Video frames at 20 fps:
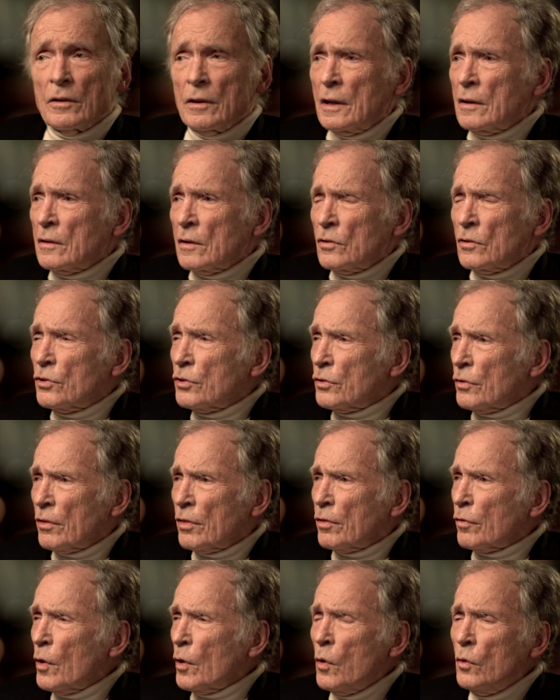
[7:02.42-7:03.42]
it
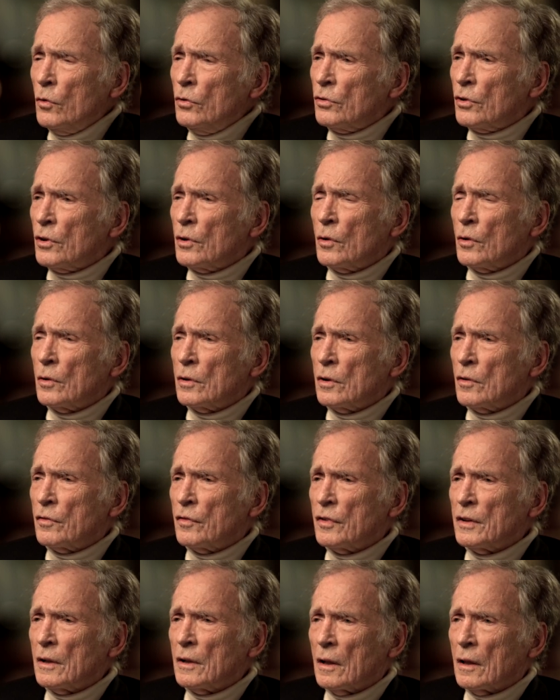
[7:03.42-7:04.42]
throws you. You
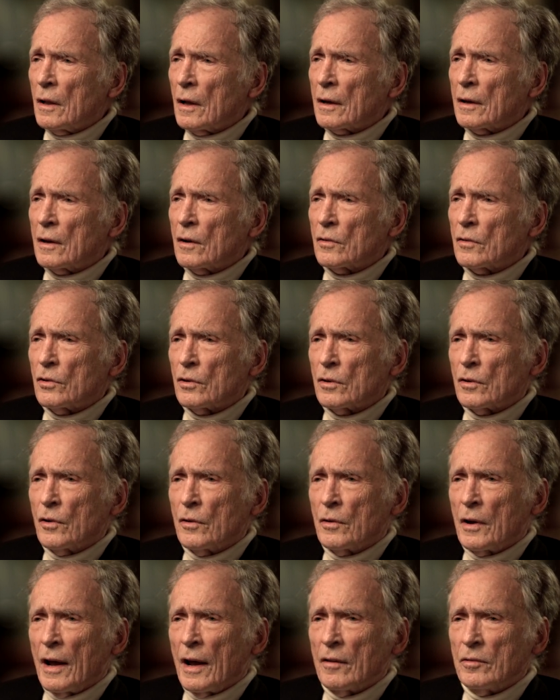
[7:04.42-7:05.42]
feel like you should
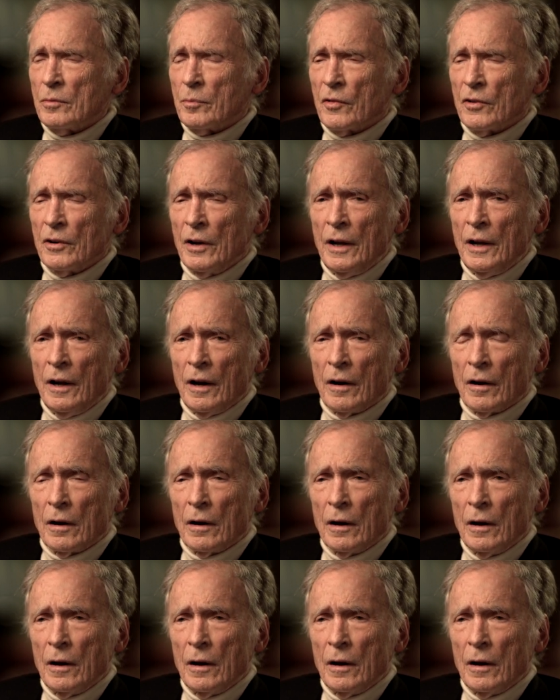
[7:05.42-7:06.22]
gasp for air.